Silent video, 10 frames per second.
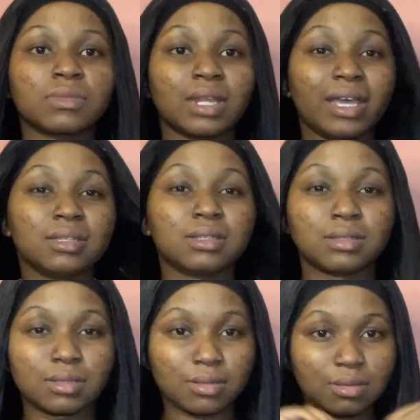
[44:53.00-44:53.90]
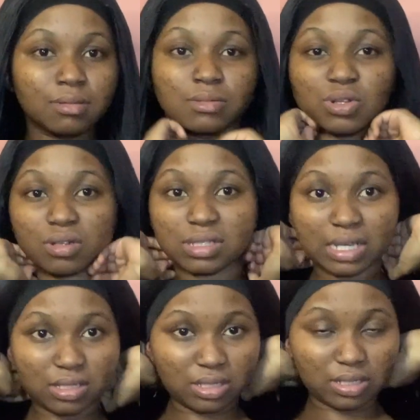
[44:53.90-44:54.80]
Guys, don't
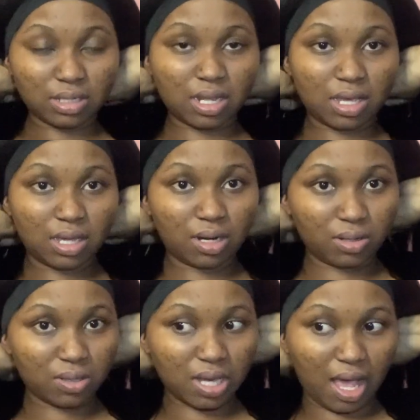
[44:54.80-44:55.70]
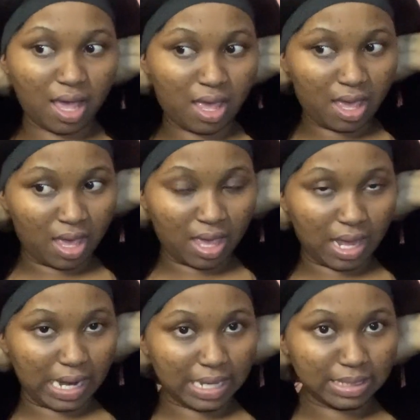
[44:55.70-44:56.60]
judge it, ne?
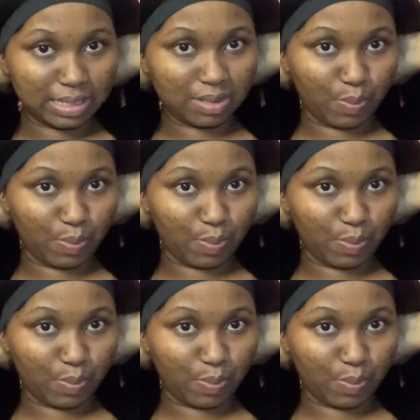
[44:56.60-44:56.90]
Elastic